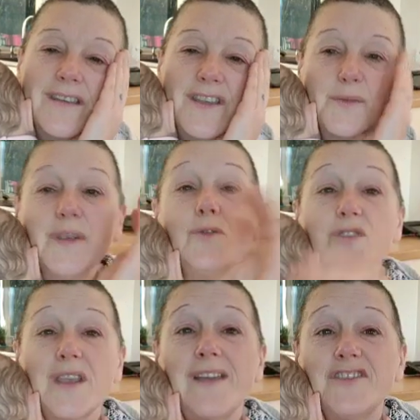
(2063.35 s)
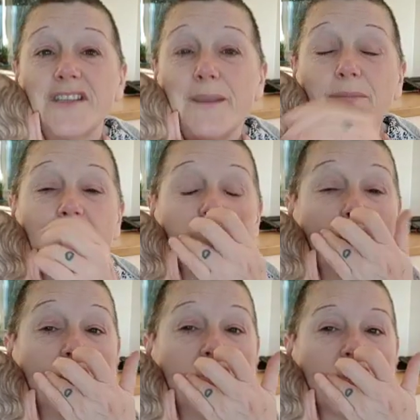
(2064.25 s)
because we'd also have to take both
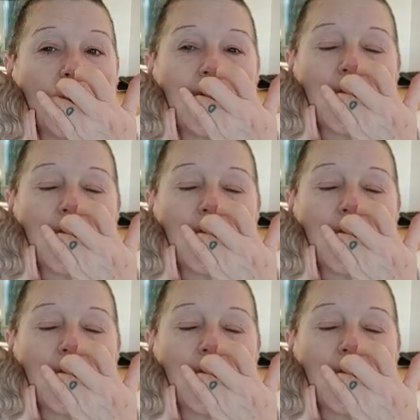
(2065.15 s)
dogs,